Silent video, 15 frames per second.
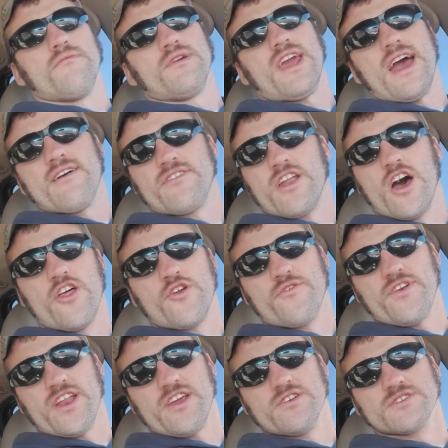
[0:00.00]
be having other
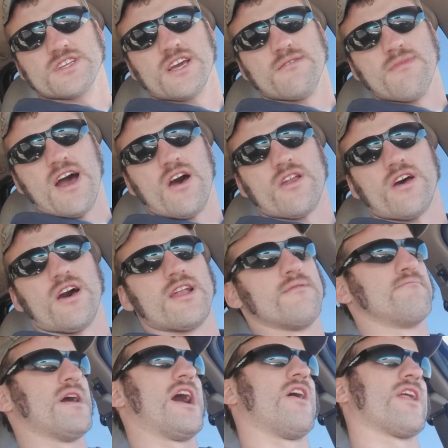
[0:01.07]
videos come out on
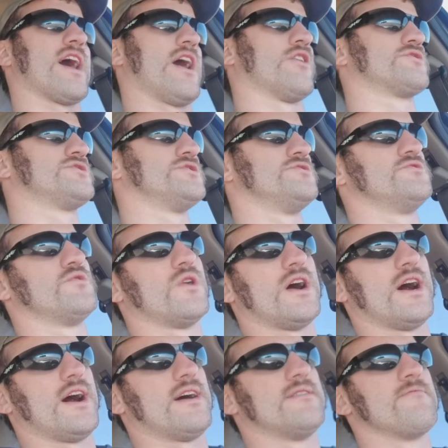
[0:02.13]
about how
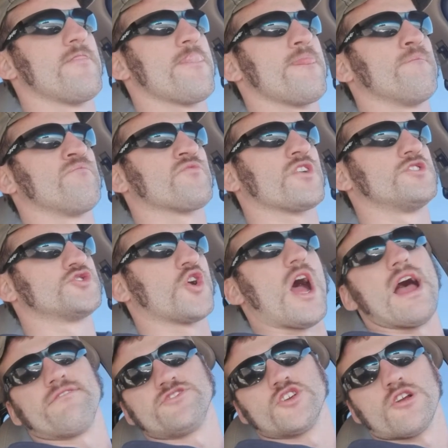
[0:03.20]
to
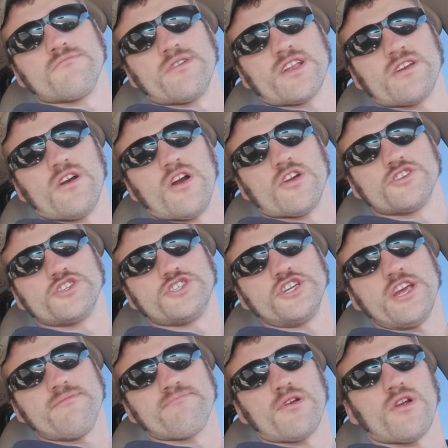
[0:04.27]
drive German cars
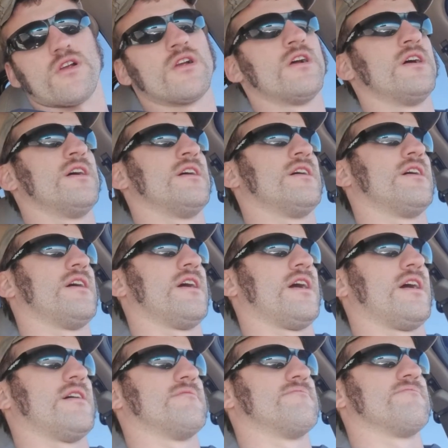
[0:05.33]
cheaper,
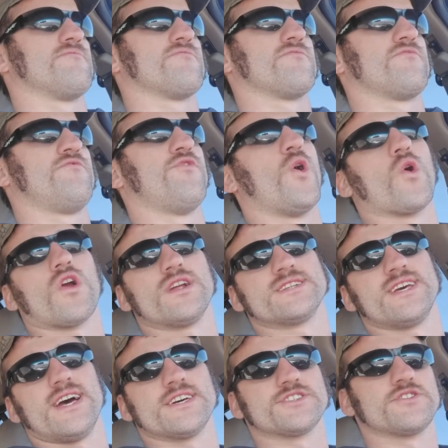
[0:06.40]
foreign
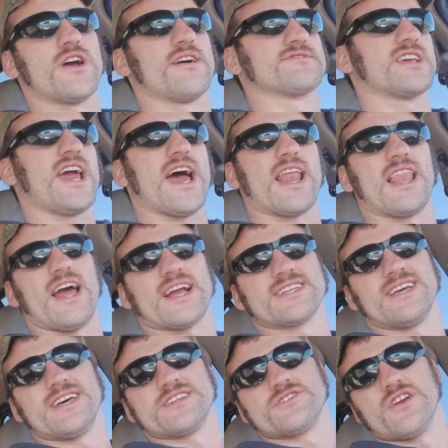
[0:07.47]
test drives, Cadillac
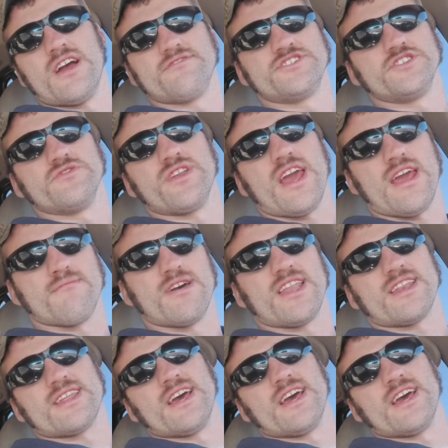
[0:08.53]
test drives, you name it.